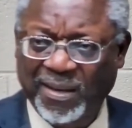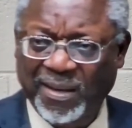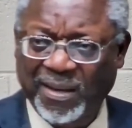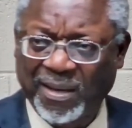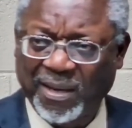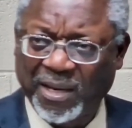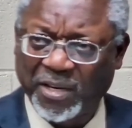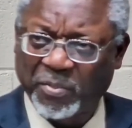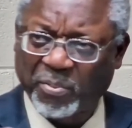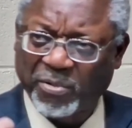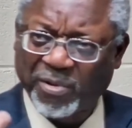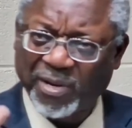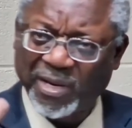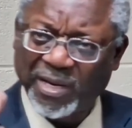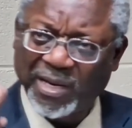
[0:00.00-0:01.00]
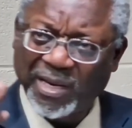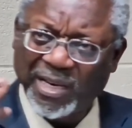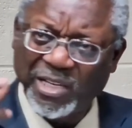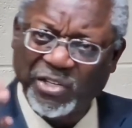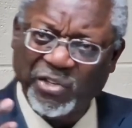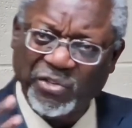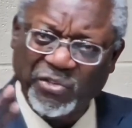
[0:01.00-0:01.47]
He's, for, he, he's
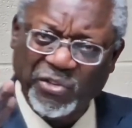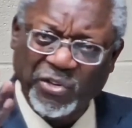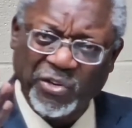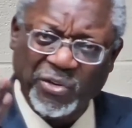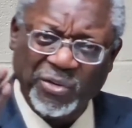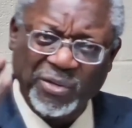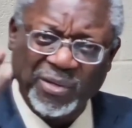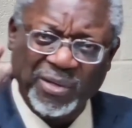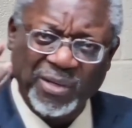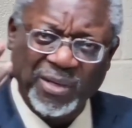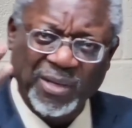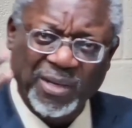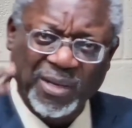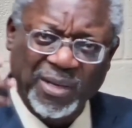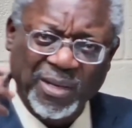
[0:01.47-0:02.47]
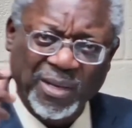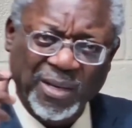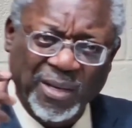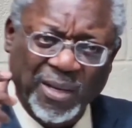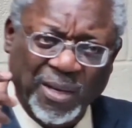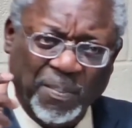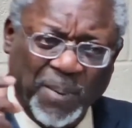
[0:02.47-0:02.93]
concerned
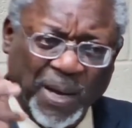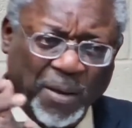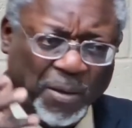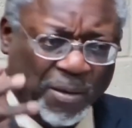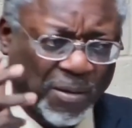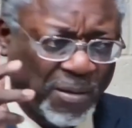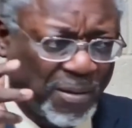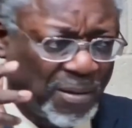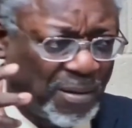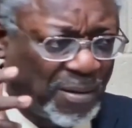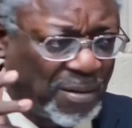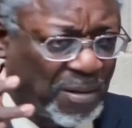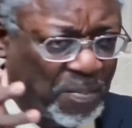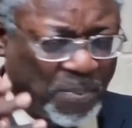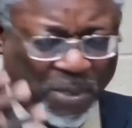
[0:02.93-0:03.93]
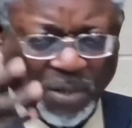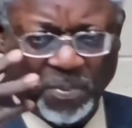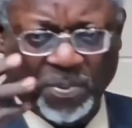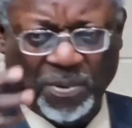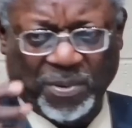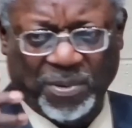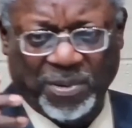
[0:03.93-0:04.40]
about the people,
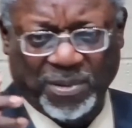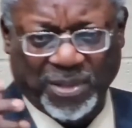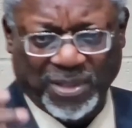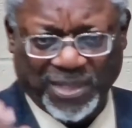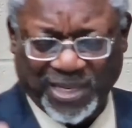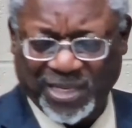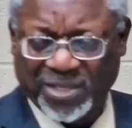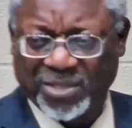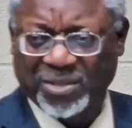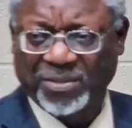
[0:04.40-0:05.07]
the nation.